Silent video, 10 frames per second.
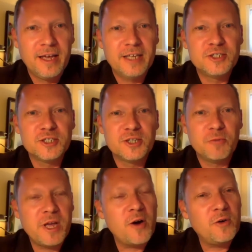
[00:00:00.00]
just that
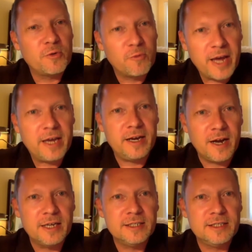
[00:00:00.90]
we only
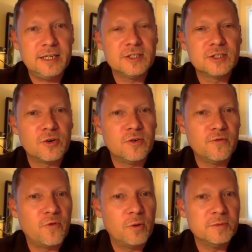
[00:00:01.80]
recognize it in certain
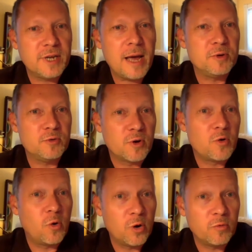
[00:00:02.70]
forms that happen to
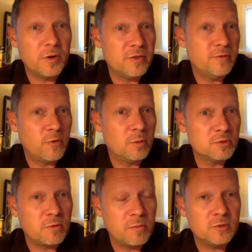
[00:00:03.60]
accord with the forms
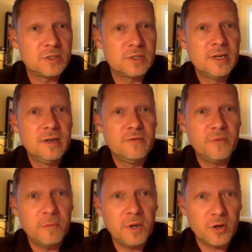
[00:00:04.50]
we're most
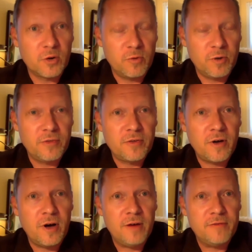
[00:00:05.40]
familiar with
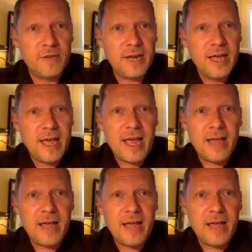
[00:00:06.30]
often. And